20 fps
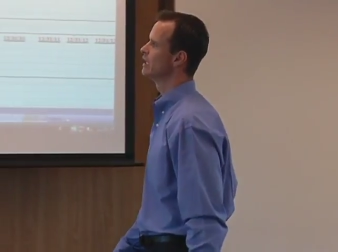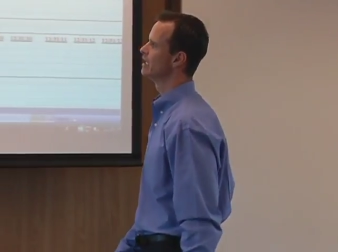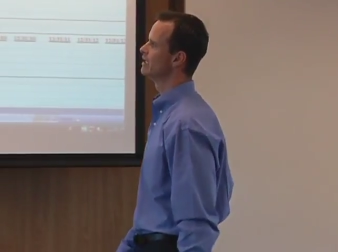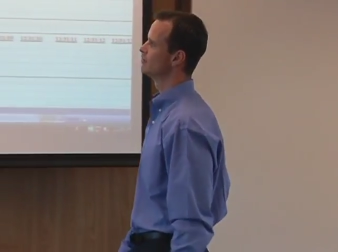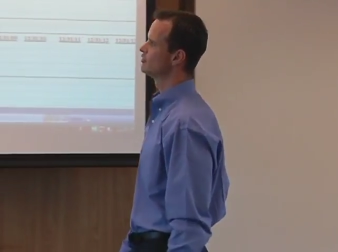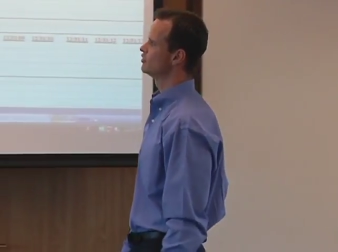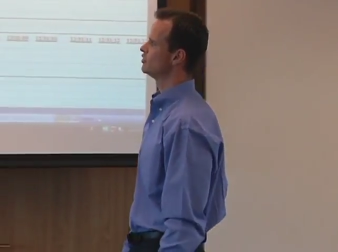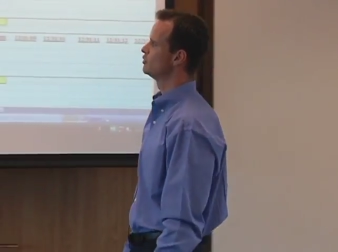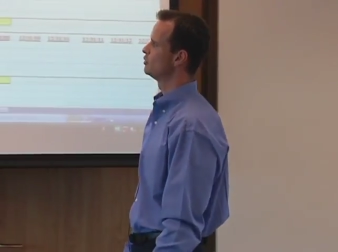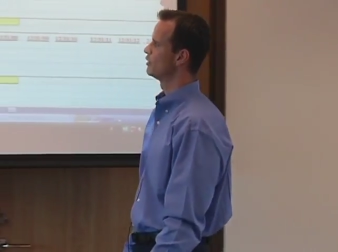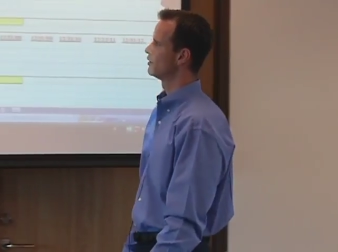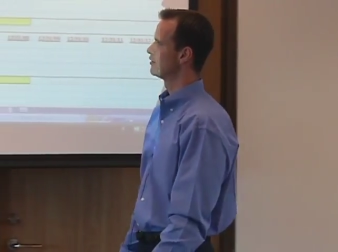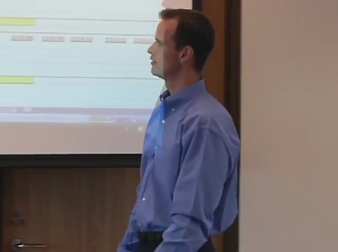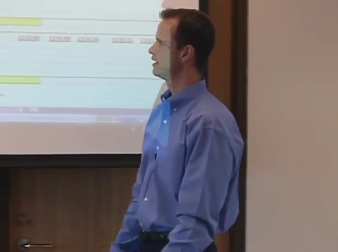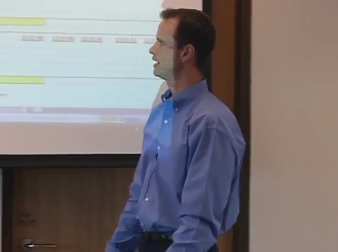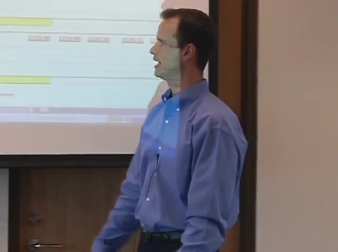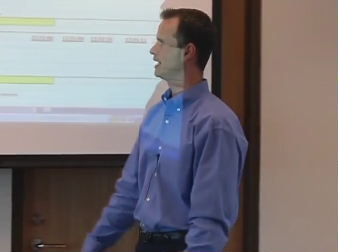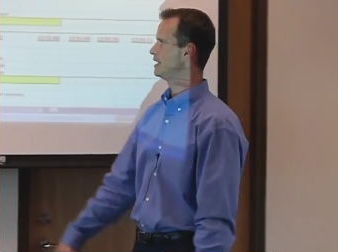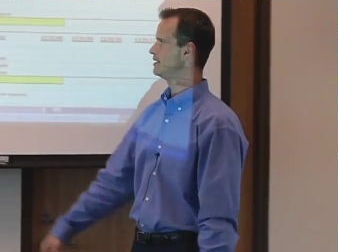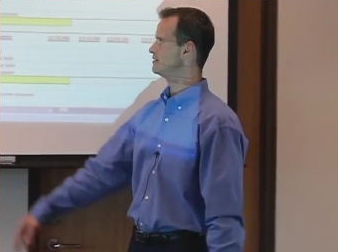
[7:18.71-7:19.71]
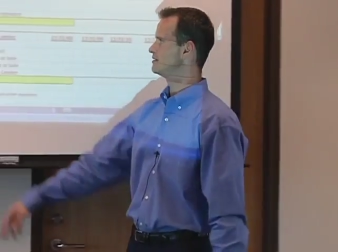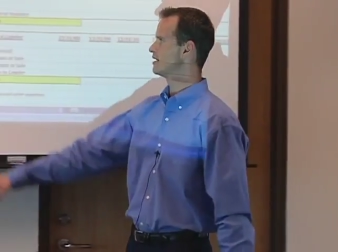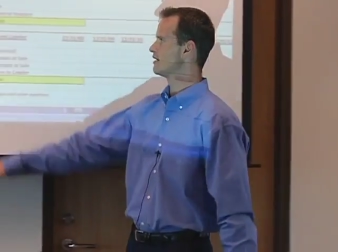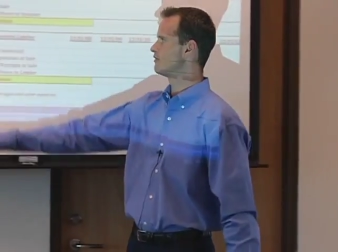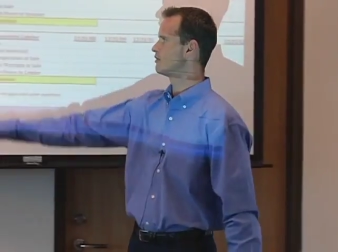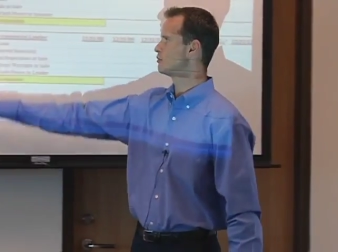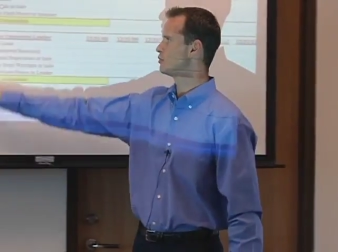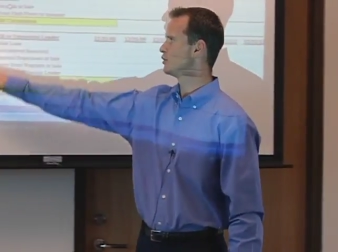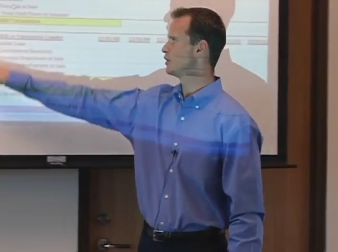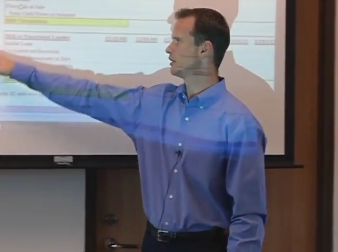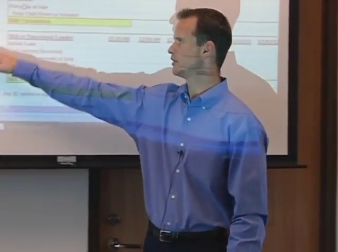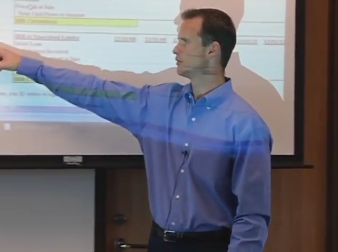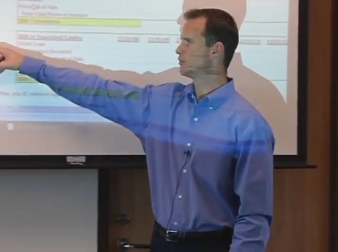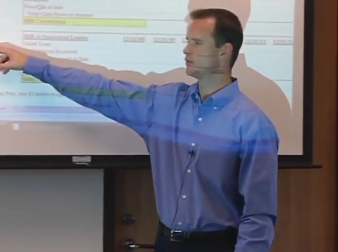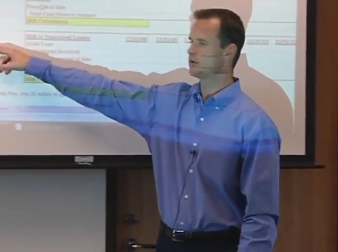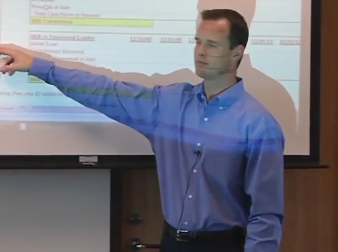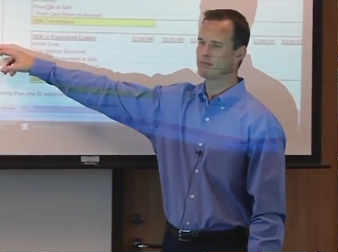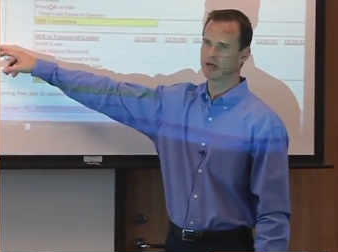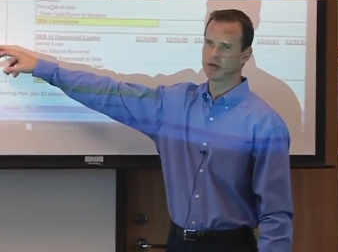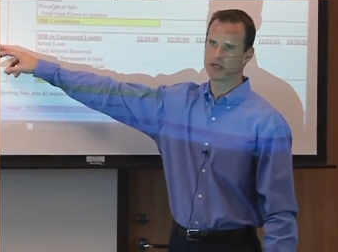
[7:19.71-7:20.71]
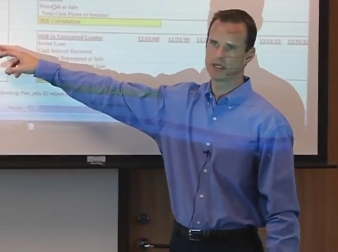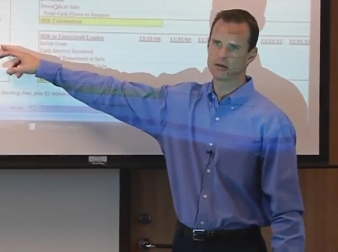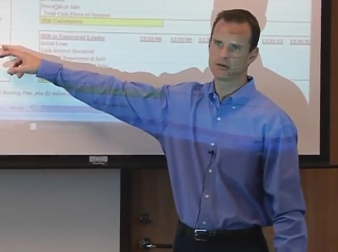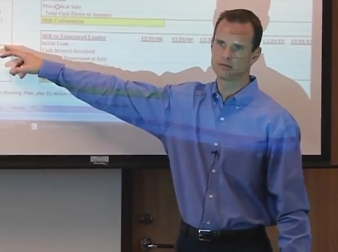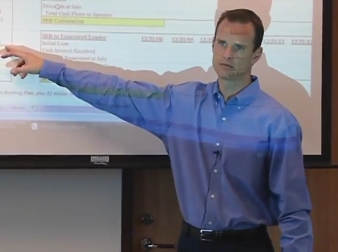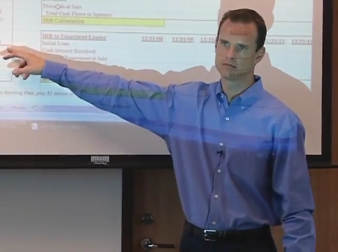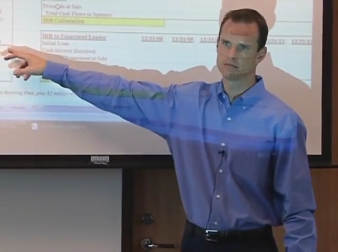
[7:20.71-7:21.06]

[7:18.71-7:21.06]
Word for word: is 287.3 million.